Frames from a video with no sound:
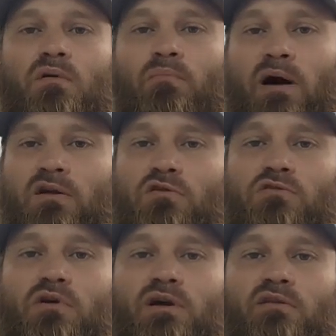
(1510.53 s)
Bayou
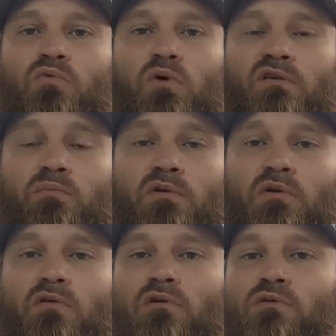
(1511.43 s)
Threads, West
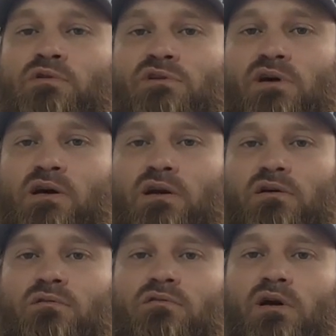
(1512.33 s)
Monroe,
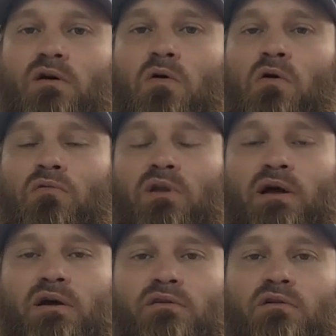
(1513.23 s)
Louisiana. They are
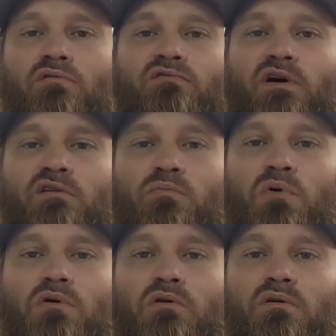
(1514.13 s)
online. They're on
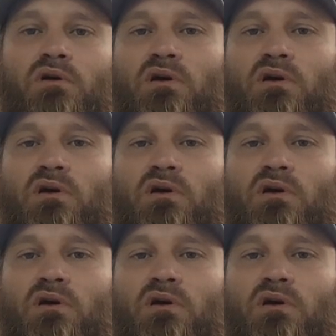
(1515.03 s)
Facebook.